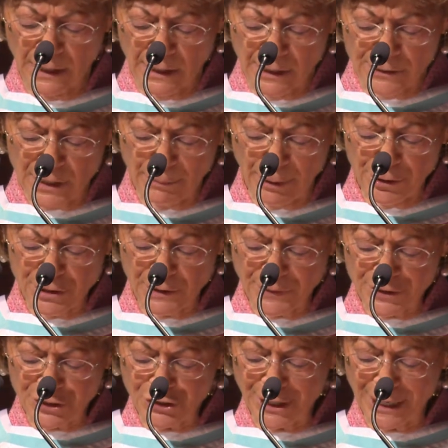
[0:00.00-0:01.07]
So most of the
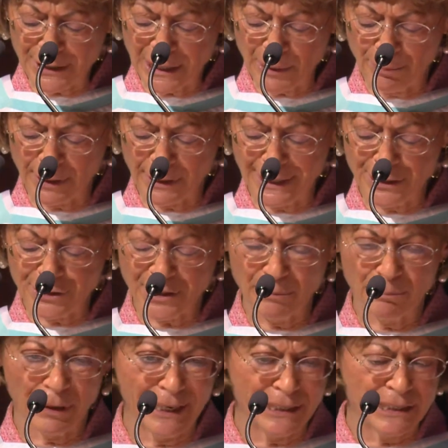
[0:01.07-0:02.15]
senior police and
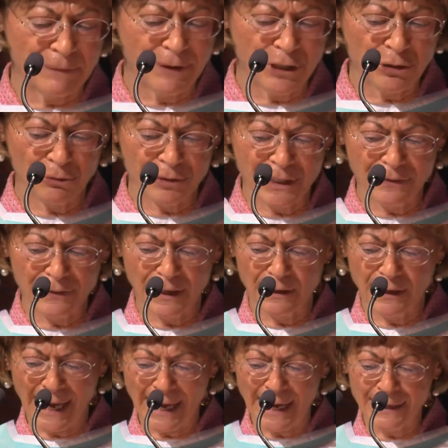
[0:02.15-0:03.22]
police officials in the
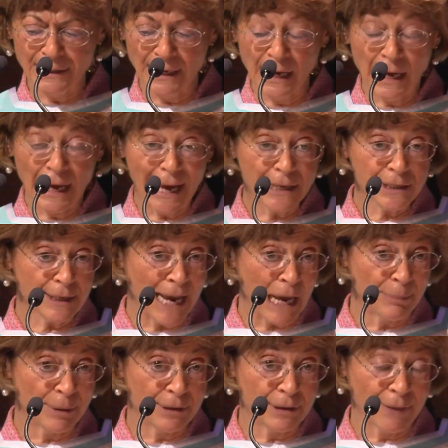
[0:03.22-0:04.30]
land, as it
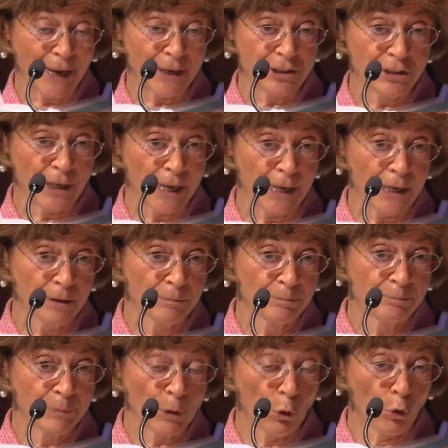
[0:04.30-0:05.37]
happened that day,
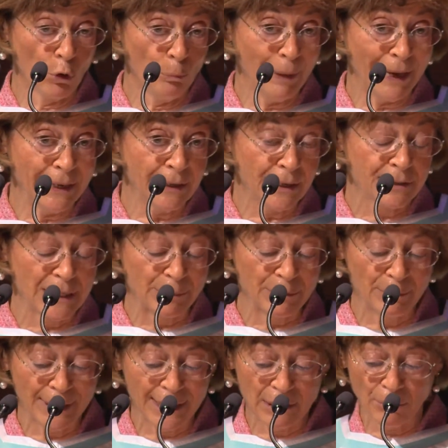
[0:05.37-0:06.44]
all men except
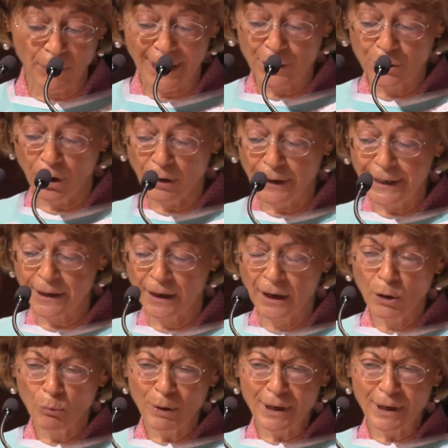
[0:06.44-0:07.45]
me and my colleague, were